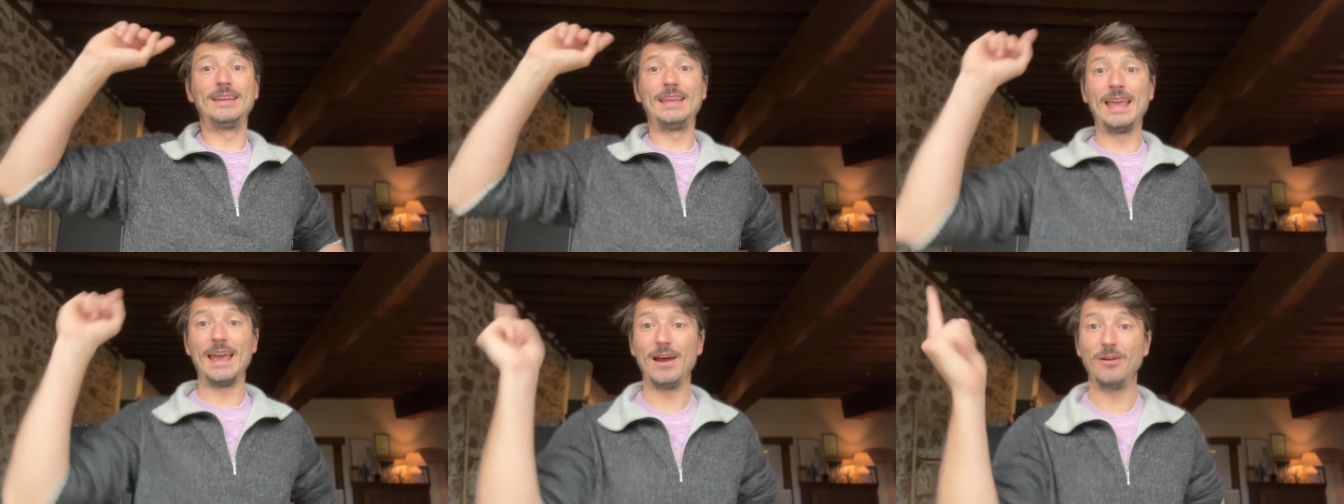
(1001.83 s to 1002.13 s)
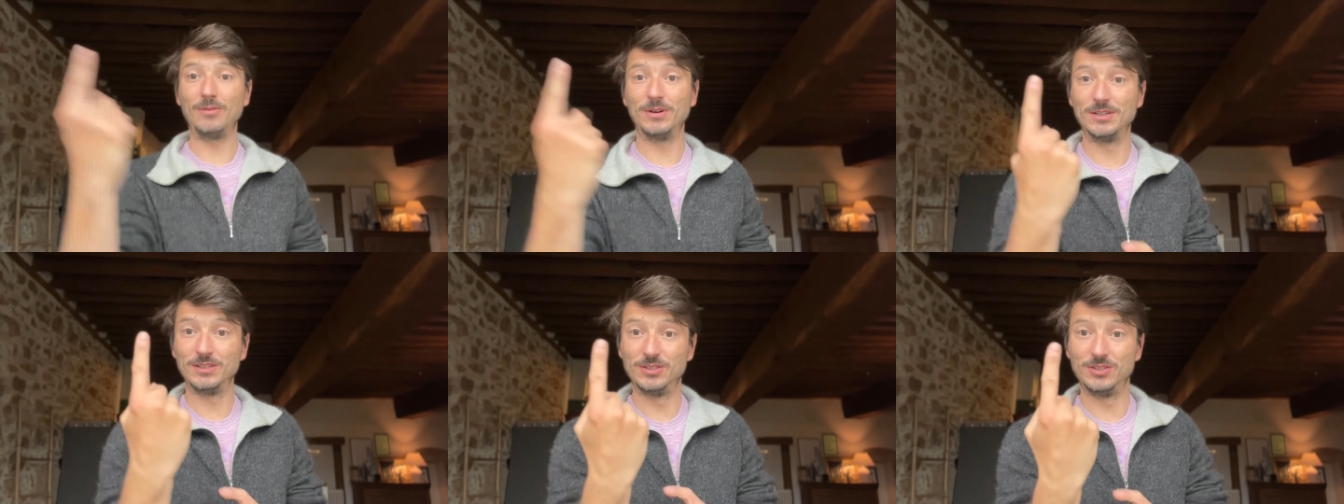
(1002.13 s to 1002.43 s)

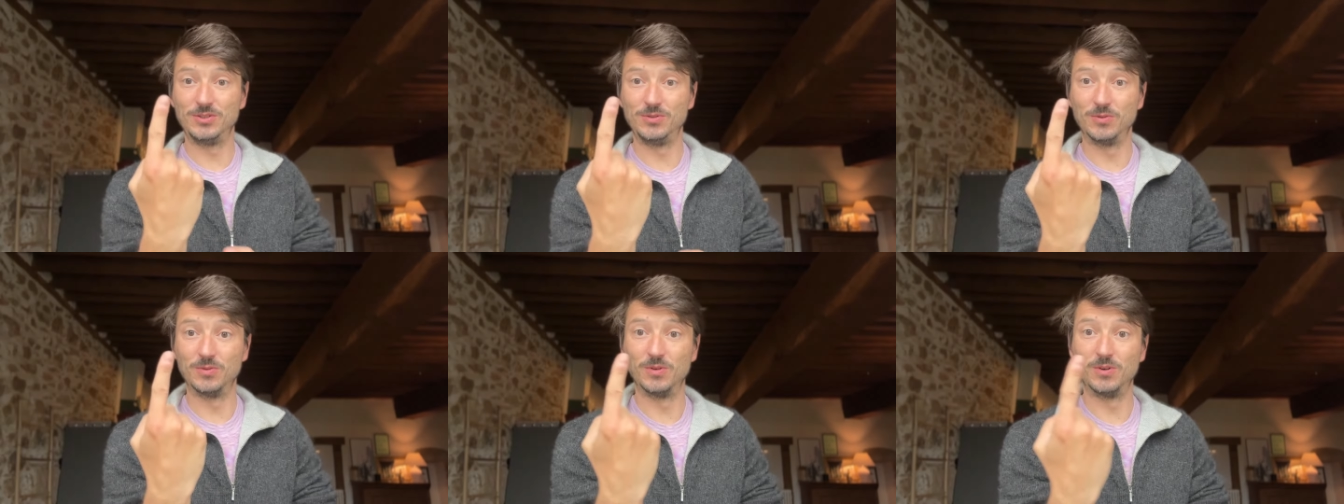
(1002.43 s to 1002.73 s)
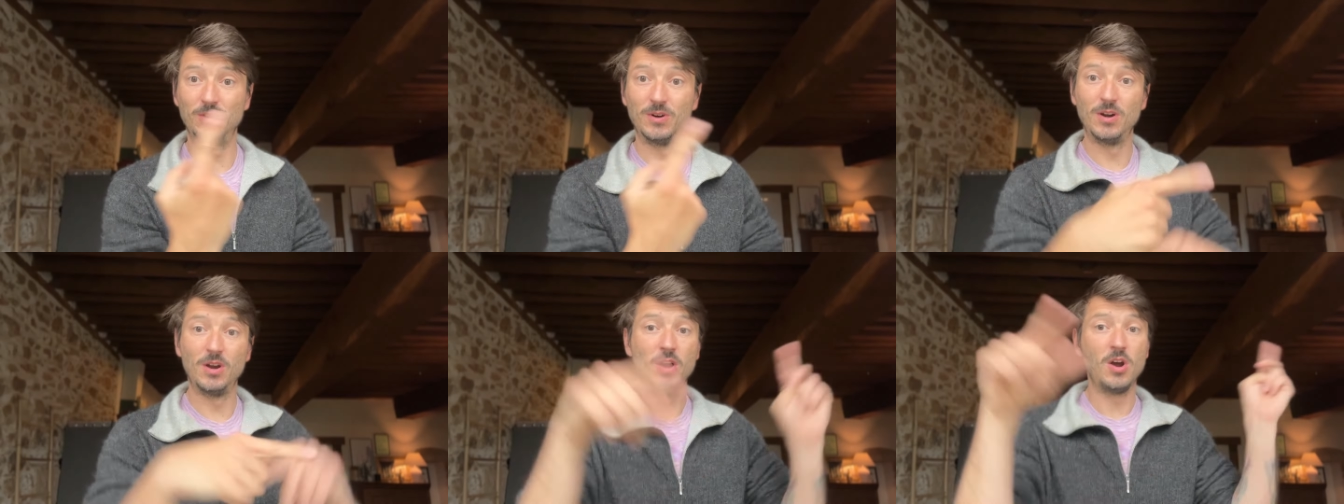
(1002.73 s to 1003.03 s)
garage
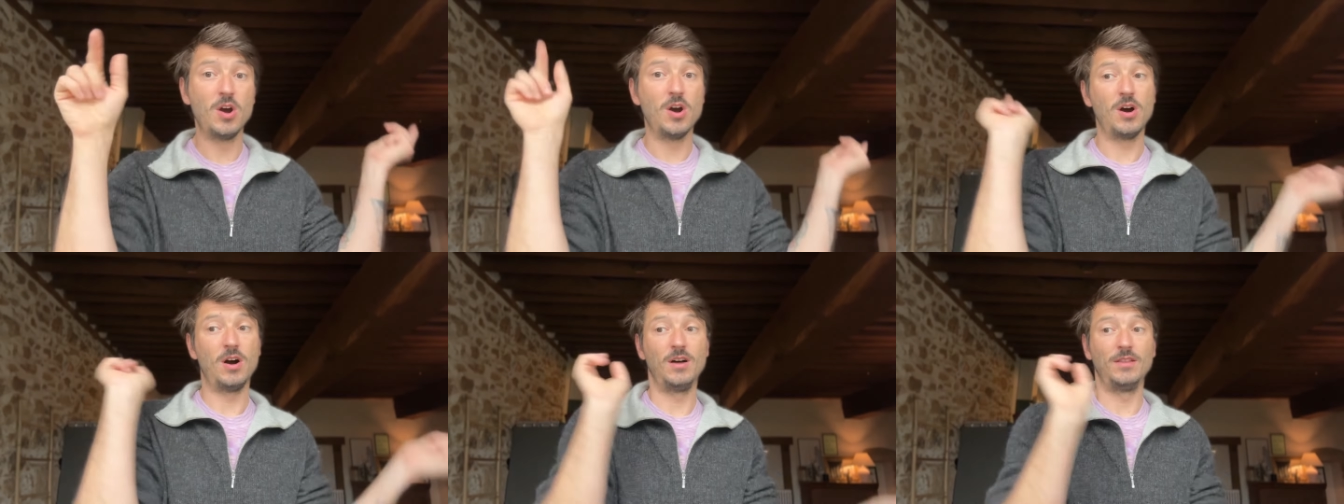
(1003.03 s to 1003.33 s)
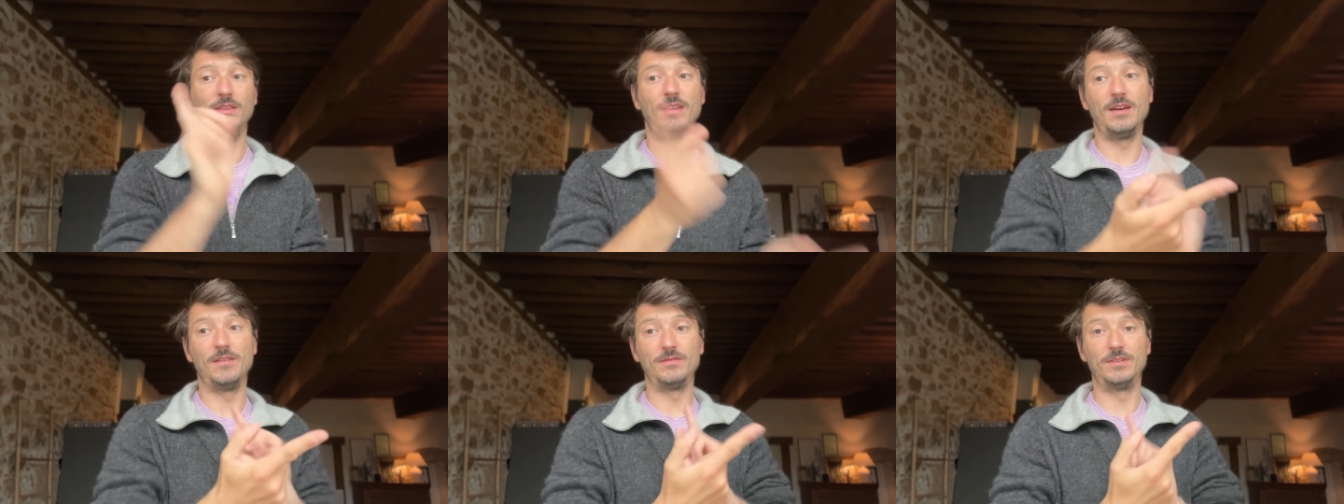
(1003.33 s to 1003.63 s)
door on
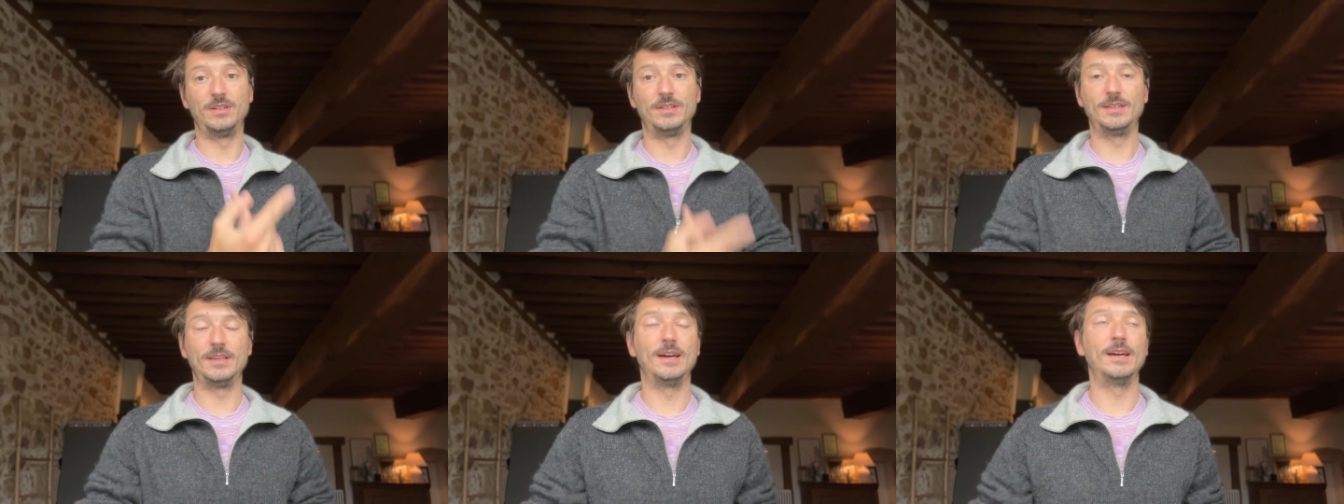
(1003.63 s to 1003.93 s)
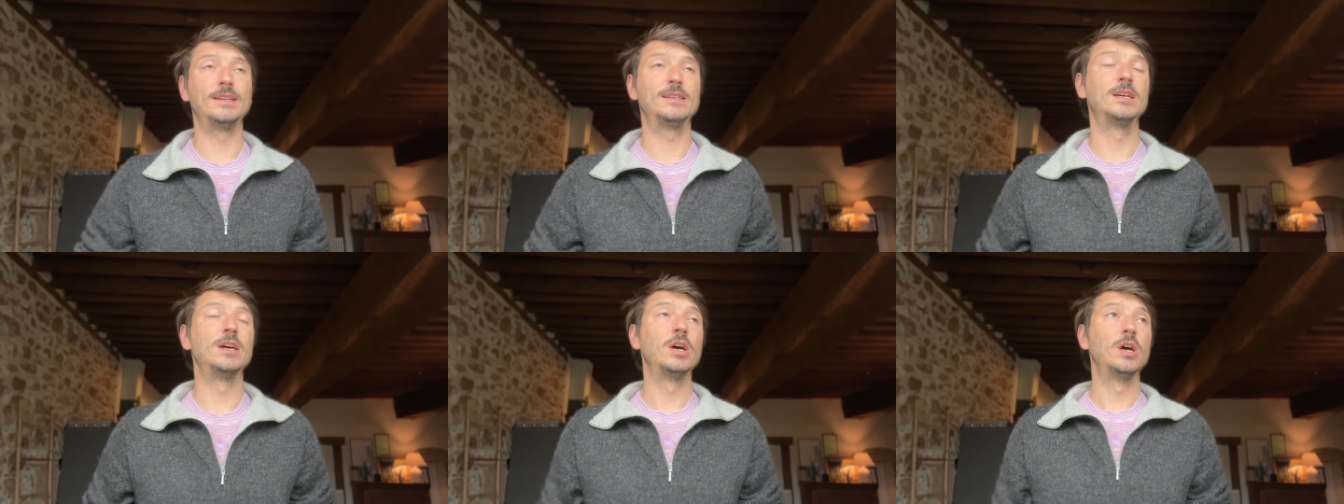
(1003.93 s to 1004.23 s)
the other
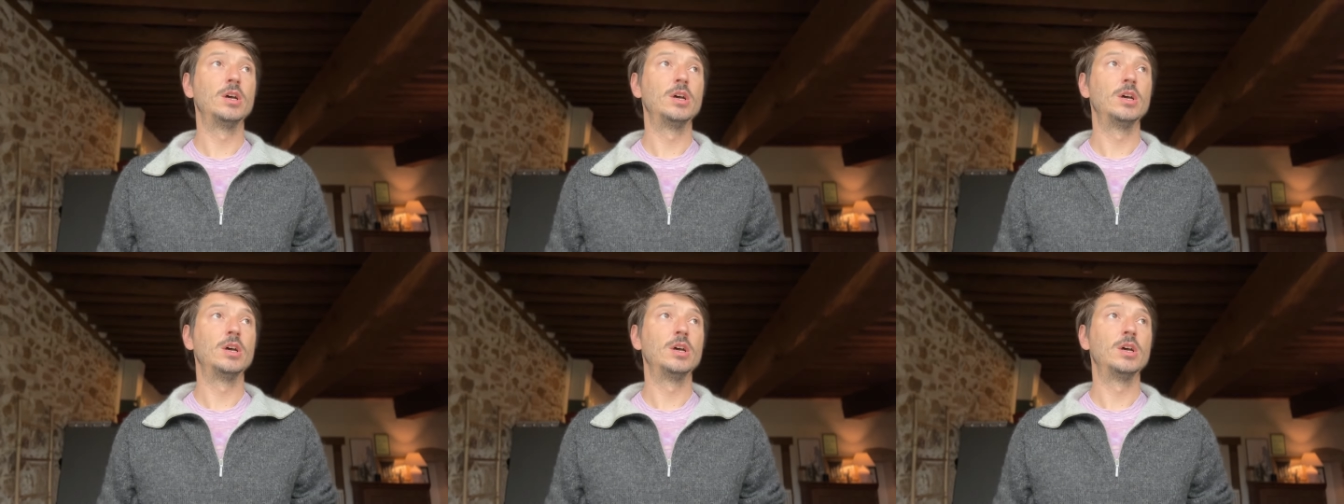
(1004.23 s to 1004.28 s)
side.